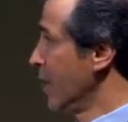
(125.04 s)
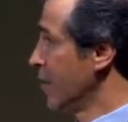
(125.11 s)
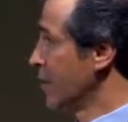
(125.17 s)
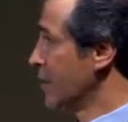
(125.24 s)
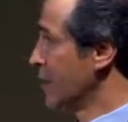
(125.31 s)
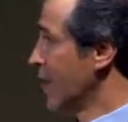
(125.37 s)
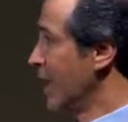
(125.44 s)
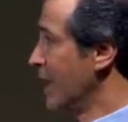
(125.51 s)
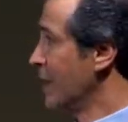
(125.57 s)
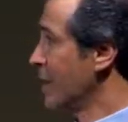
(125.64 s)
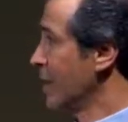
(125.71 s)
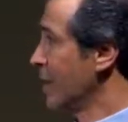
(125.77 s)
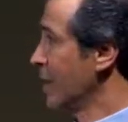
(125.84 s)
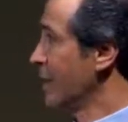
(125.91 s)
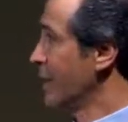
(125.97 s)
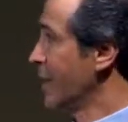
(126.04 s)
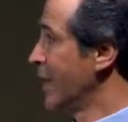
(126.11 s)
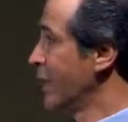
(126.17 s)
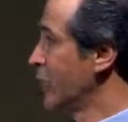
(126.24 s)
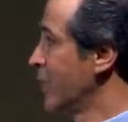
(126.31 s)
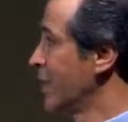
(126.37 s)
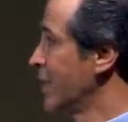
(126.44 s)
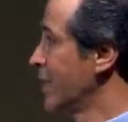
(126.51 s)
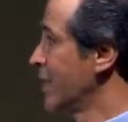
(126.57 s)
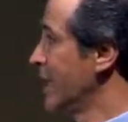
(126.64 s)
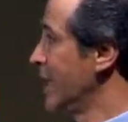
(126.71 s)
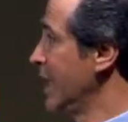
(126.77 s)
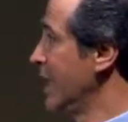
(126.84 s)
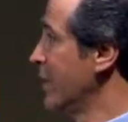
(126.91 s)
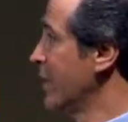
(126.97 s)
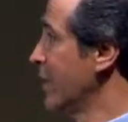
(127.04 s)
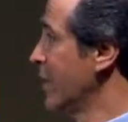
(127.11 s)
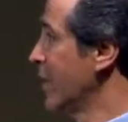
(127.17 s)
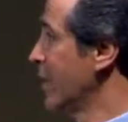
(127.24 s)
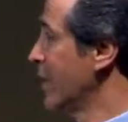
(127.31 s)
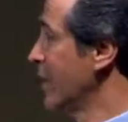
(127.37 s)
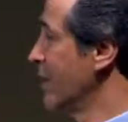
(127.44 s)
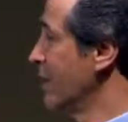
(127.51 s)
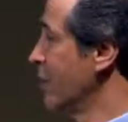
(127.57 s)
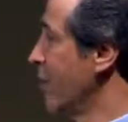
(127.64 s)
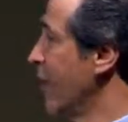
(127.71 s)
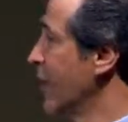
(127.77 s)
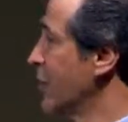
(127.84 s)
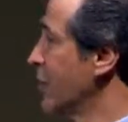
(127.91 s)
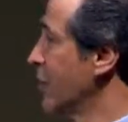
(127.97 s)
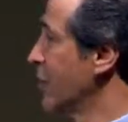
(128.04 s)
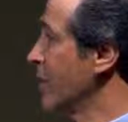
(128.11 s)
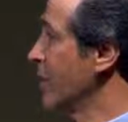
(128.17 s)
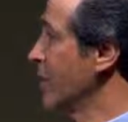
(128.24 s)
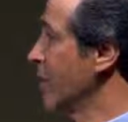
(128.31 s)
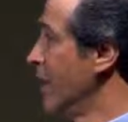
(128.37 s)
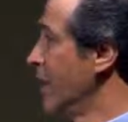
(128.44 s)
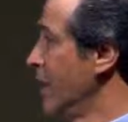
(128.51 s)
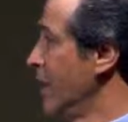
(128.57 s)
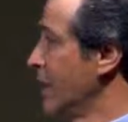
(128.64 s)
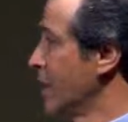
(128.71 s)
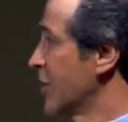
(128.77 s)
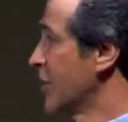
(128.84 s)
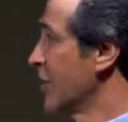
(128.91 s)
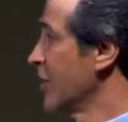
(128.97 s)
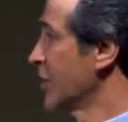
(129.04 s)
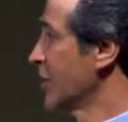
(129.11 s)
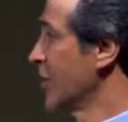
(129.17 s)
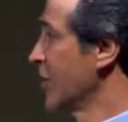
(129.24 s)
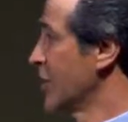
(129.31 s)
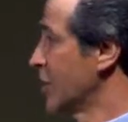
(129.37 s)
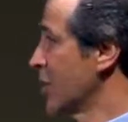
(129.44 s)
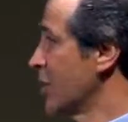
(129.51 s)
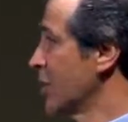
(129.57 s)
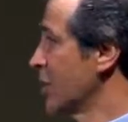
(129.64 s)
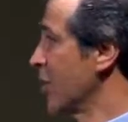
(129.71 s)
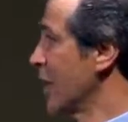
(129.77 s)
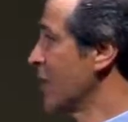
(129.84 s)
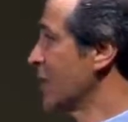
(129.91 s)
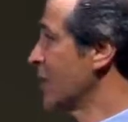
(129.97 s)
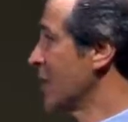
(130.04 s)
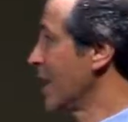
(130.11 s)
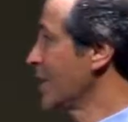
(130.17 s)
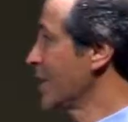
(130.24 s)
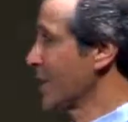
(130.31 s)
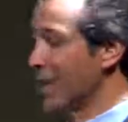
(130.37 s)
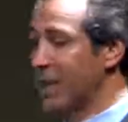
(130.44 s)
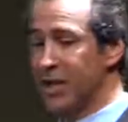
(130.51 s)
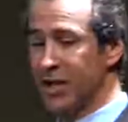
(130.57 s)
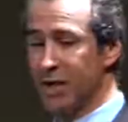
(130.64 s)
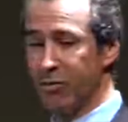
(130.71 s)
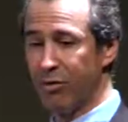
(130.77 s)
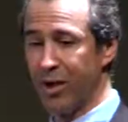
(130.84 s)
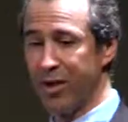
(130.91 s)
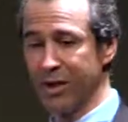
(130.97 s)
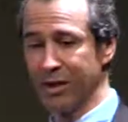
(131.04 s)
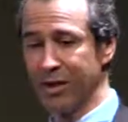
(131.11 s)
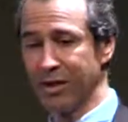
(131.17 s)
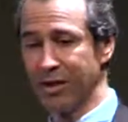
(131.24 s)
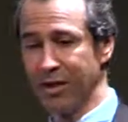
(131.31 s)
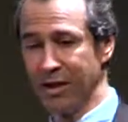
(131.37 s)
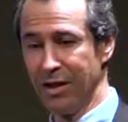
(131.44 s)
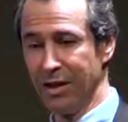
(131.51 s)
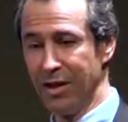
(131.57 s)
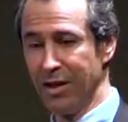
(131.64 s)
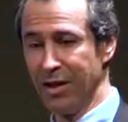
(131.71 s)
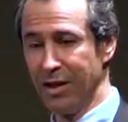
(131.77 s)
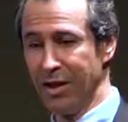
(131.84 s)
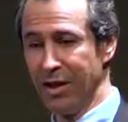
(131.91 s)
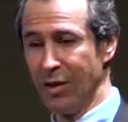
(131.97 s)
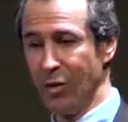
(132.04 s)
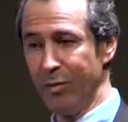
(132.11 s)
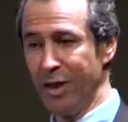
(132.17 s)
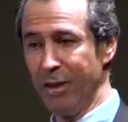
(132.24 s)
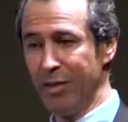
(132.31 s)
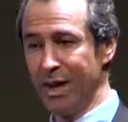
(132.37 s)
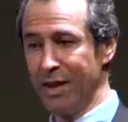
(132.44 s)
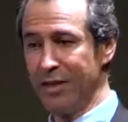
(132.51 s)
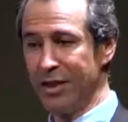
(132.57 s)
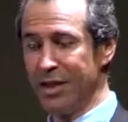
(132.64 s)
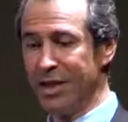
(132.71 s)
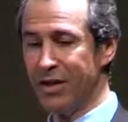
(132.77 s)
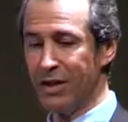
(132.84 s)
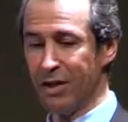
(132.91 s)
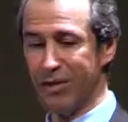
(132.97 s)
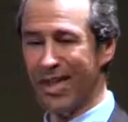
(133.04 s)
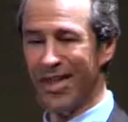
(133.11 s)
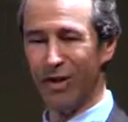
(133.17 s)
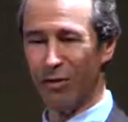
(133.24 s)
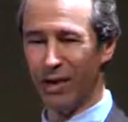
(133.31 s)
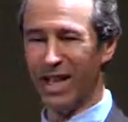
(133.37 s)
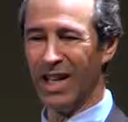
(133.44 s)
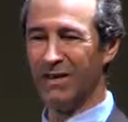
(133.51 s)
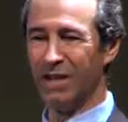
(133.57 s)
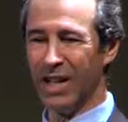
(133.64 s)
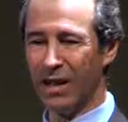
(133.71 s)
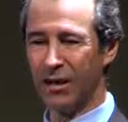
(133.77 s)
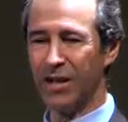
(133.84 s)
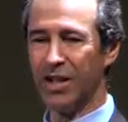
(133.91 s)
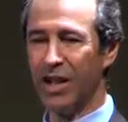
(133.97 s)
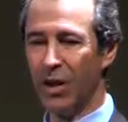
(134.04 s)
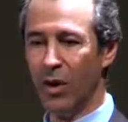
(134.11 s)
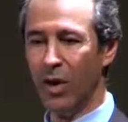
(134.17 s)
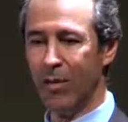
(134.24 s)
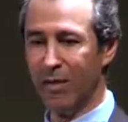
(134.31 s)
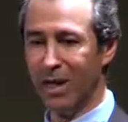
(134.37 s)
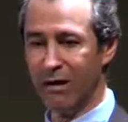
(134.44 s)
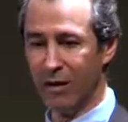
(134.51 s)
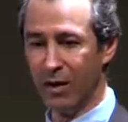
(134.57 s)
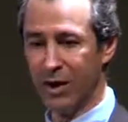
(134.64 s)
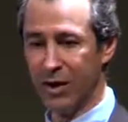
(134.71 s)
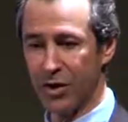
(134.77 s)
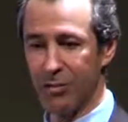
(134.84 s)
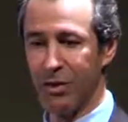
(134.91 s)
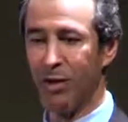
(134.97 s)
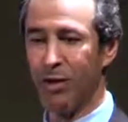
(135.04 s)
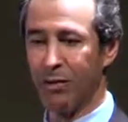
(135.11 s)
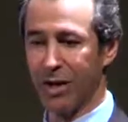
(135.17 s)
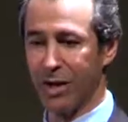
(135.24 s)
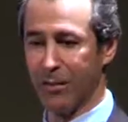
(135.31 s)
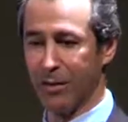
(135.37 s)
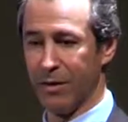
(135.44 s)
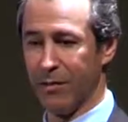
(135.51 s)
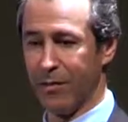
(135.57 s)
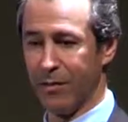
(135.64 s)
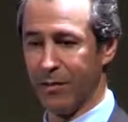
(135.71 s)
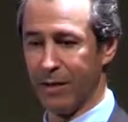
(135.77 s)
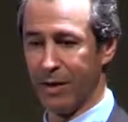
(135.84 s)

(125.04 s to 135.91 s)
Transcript: Other signs are increased fatigue, frailty, and fracture, social, social is isolation, depression. You know, when people have the syndrome, they don't really have the energy to go out and make friends or be with people.